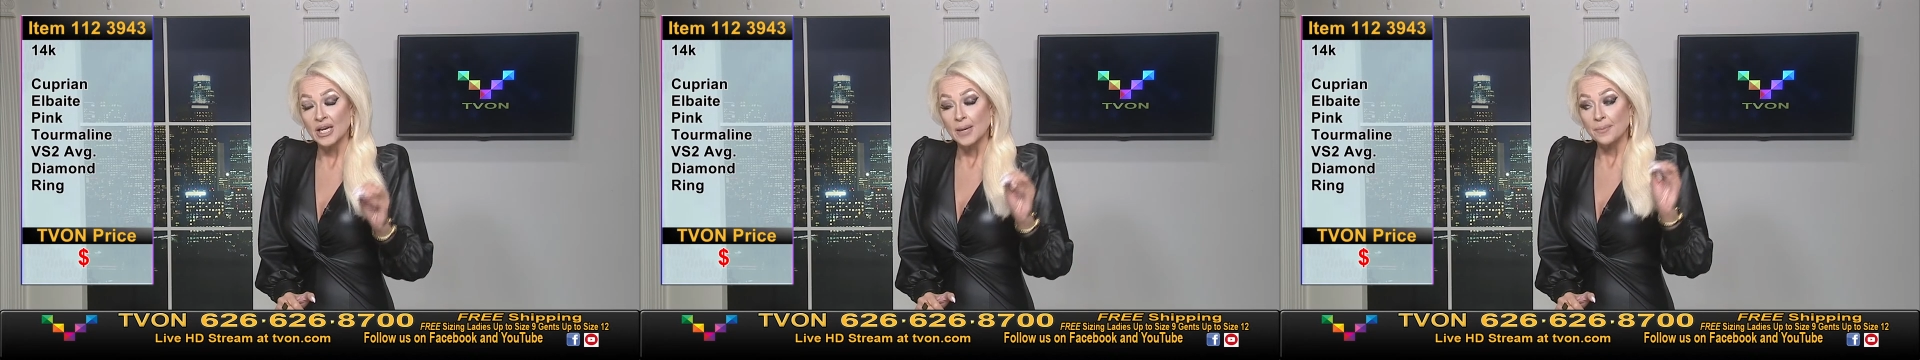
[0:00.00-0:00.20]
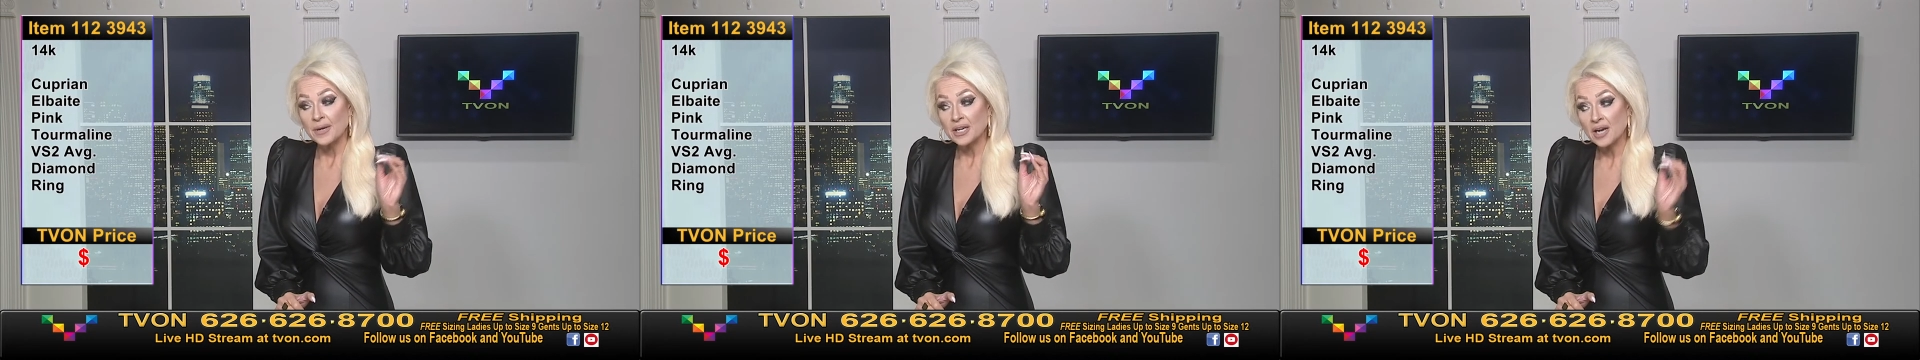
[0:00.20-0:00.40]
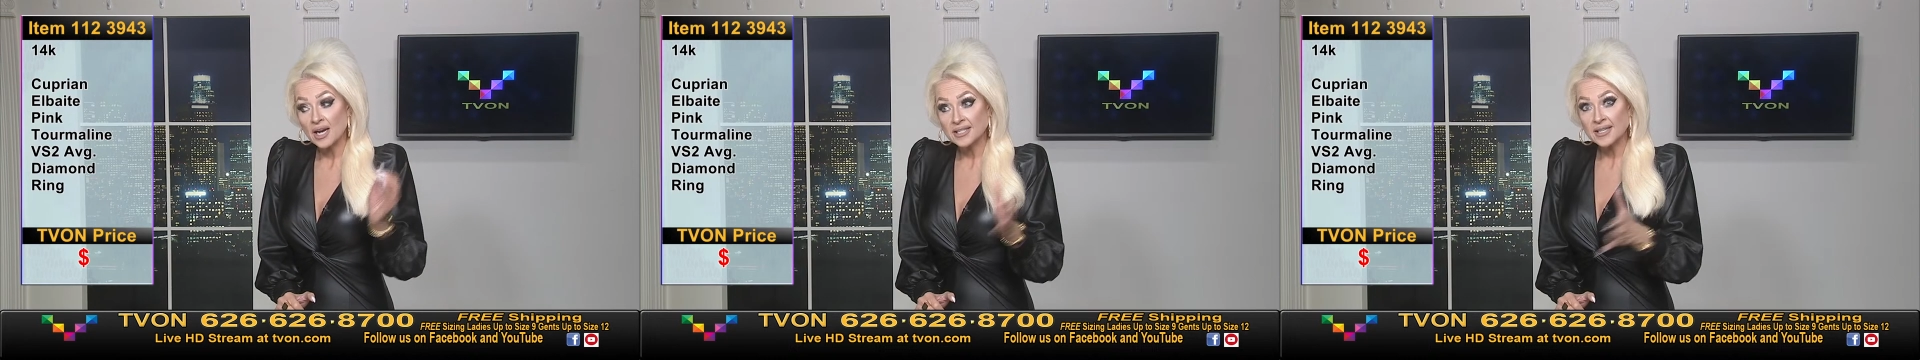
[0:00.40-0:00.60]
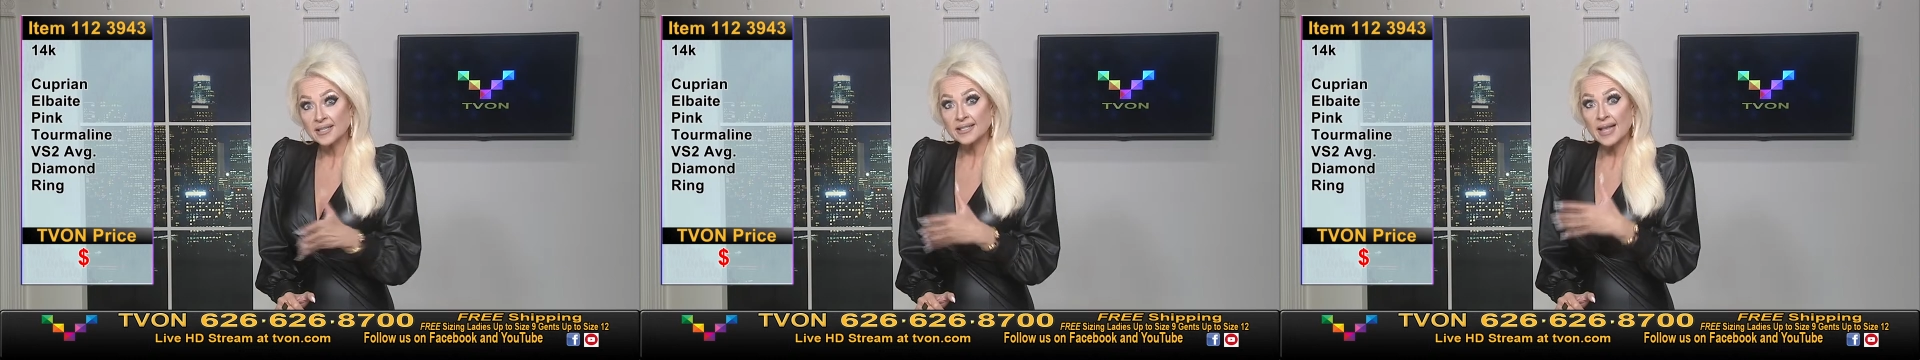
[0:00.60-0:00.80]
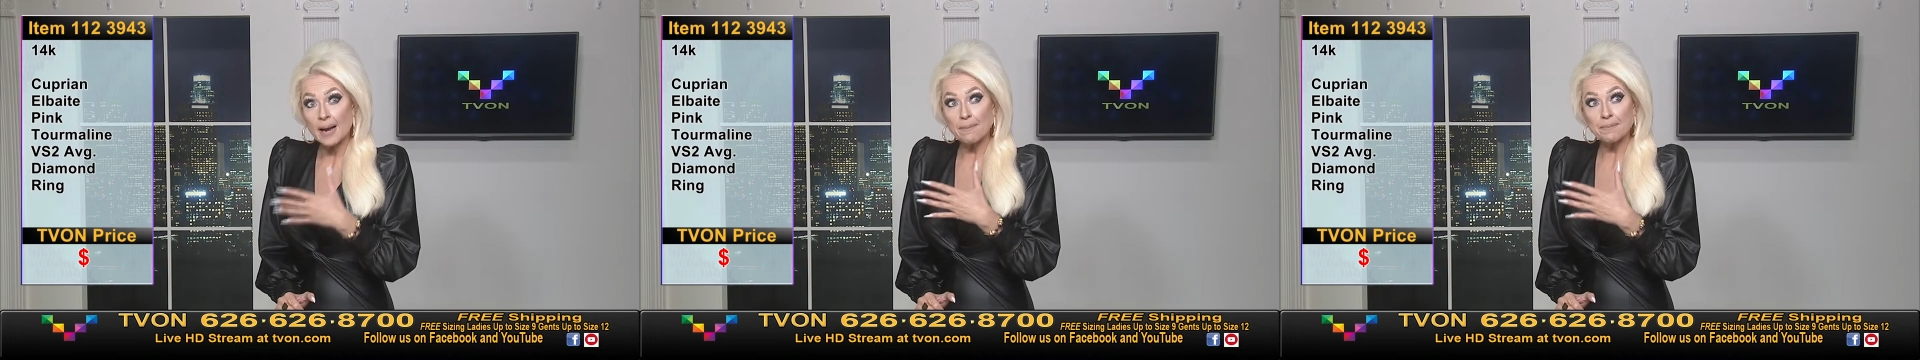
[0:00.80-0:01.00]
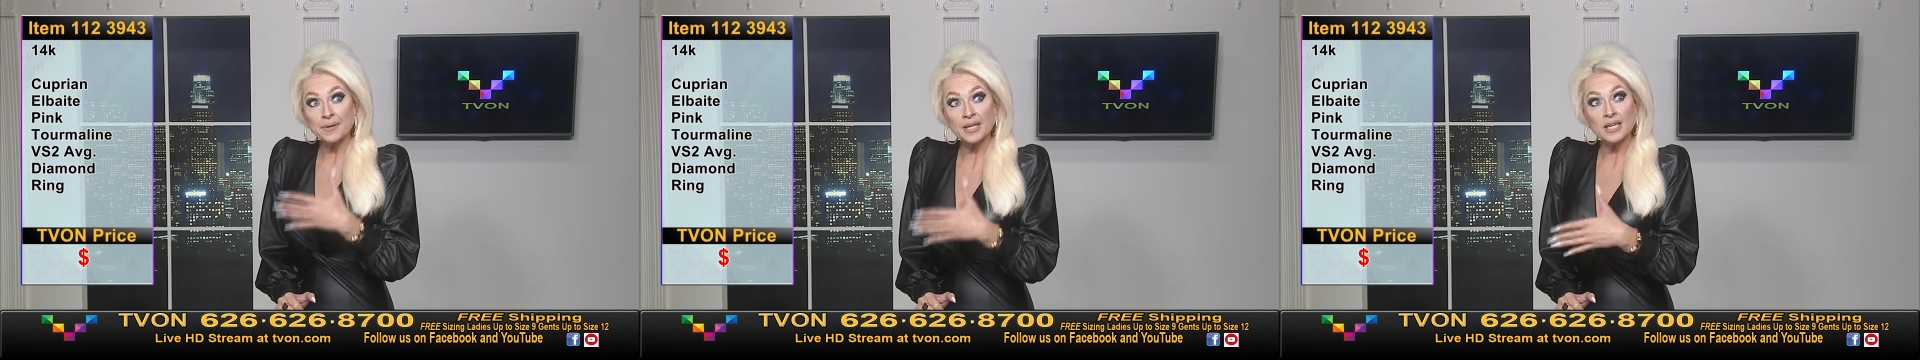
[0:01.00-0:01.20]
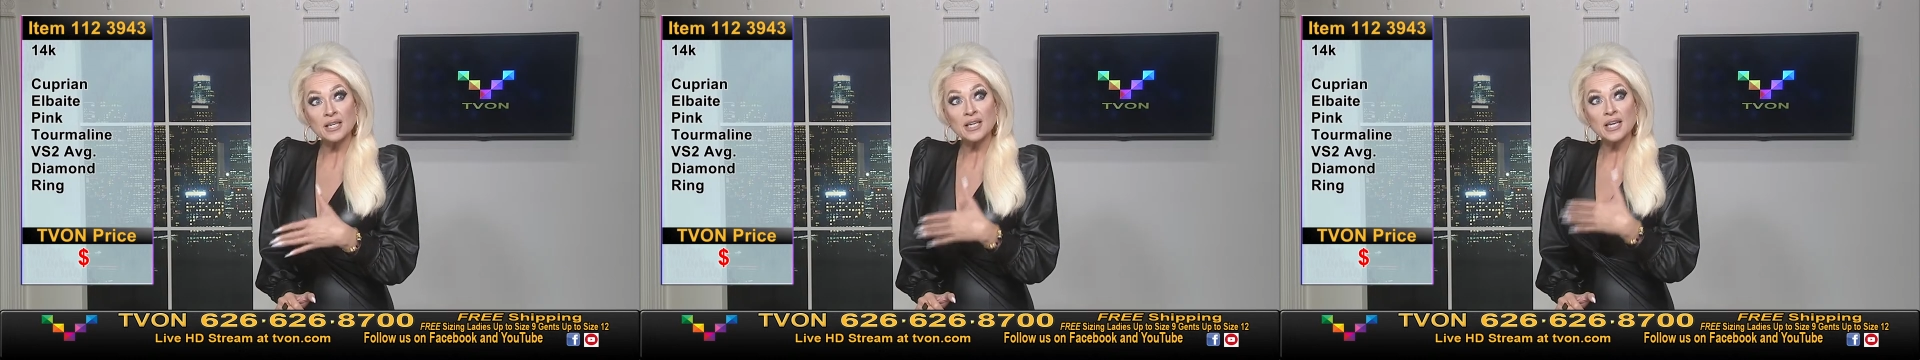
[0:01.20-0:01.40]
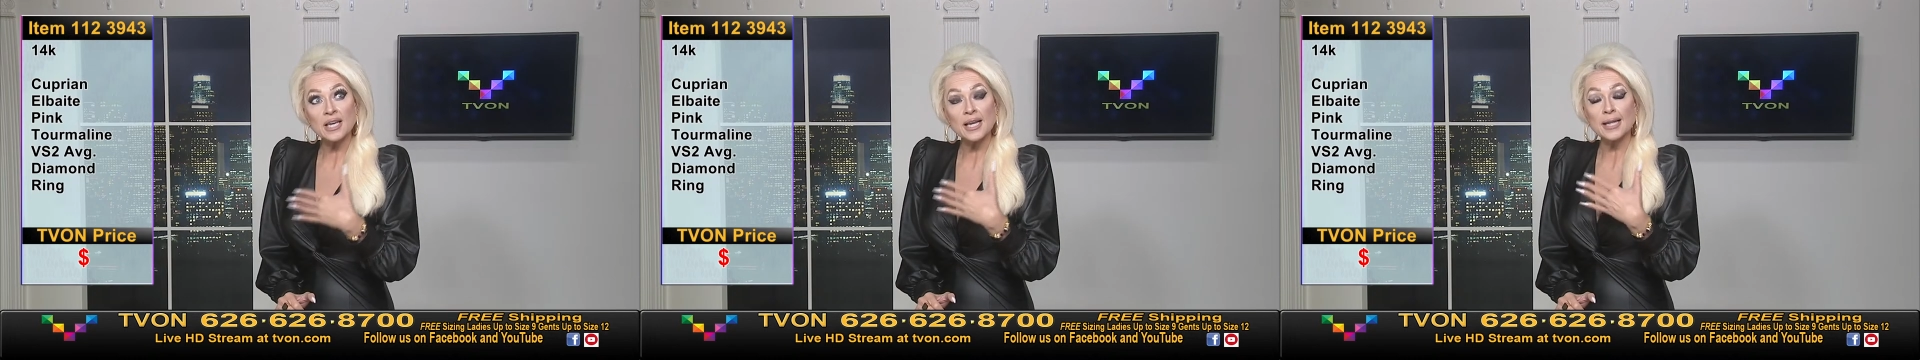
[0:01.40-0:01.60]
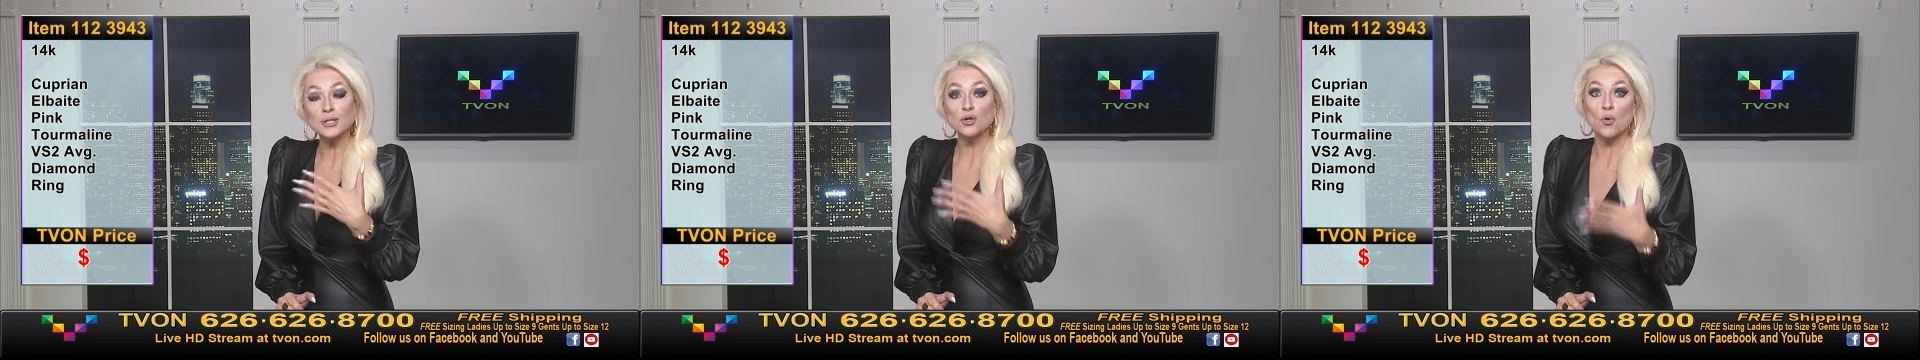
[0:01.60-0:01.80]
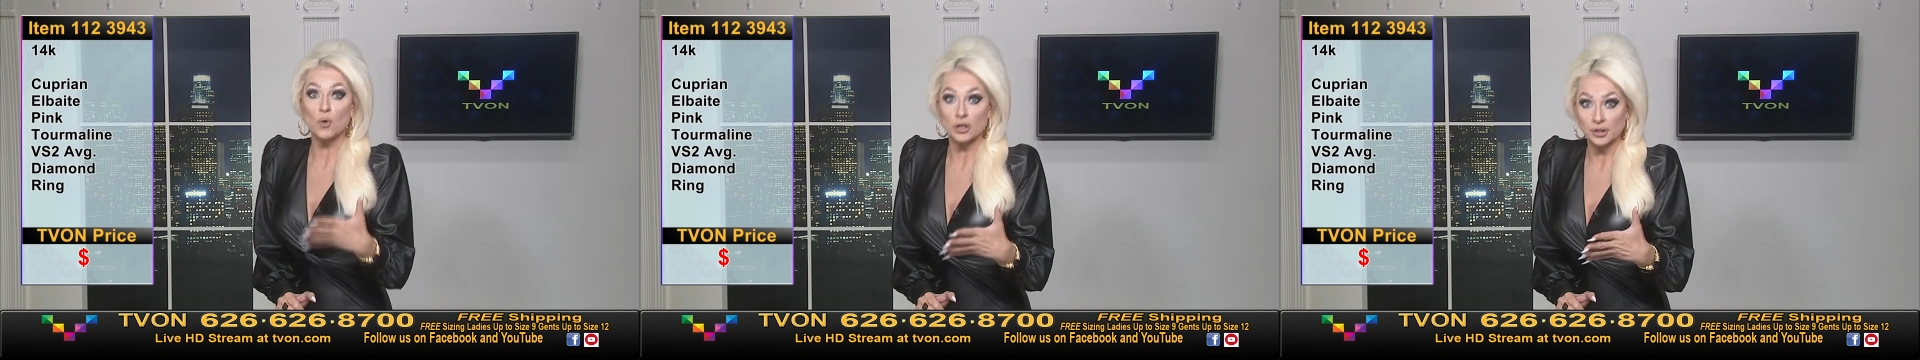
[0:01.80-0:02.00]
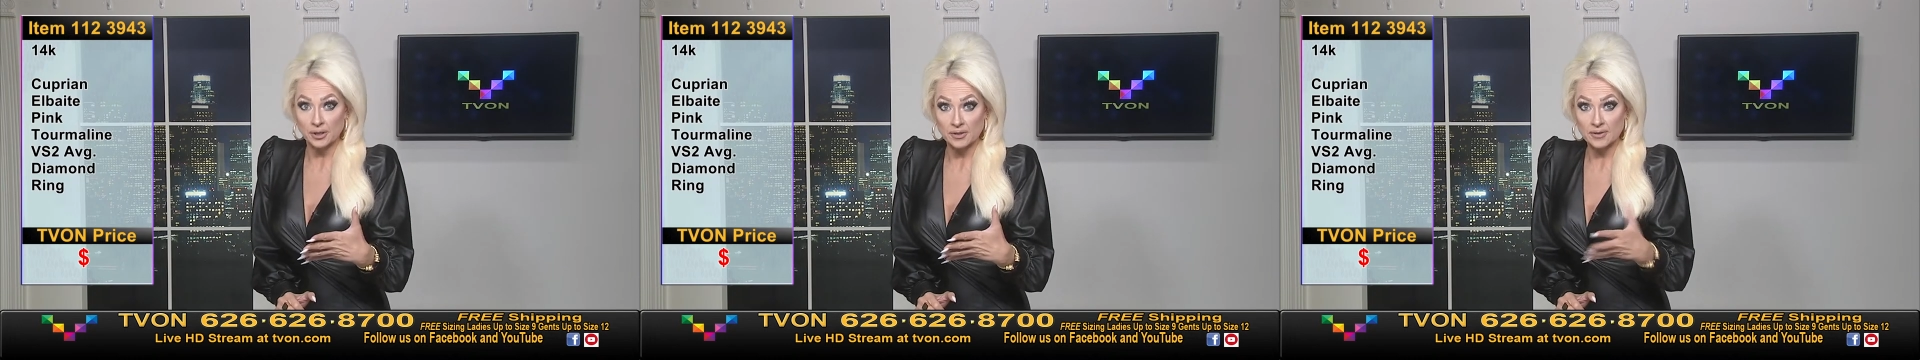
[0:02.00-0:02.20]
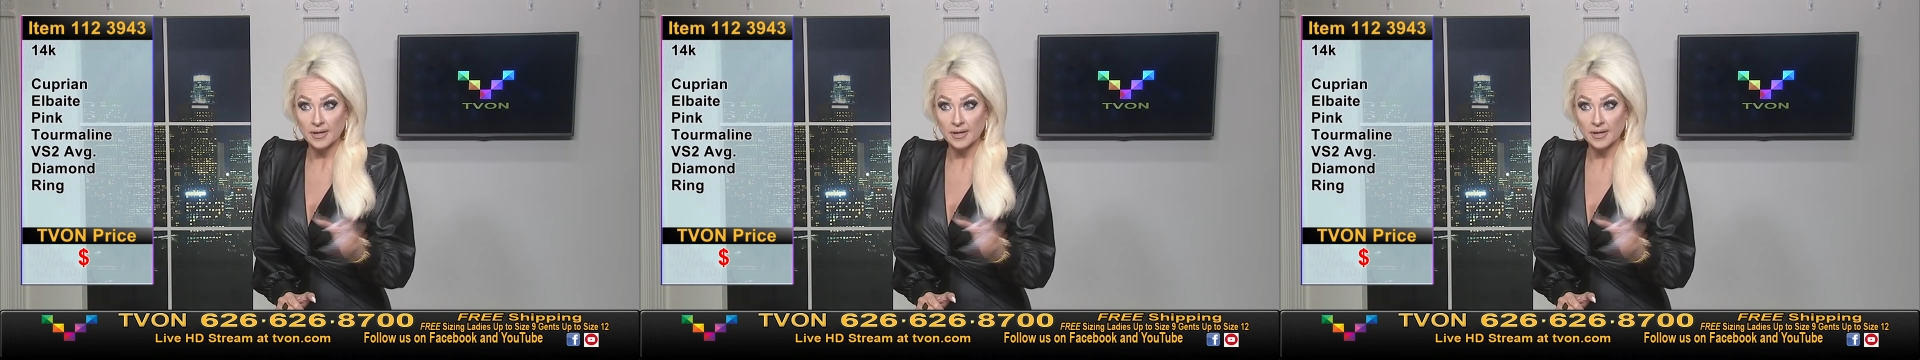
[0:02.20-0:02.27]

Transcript: Because it's that pinky, it's gorgeous.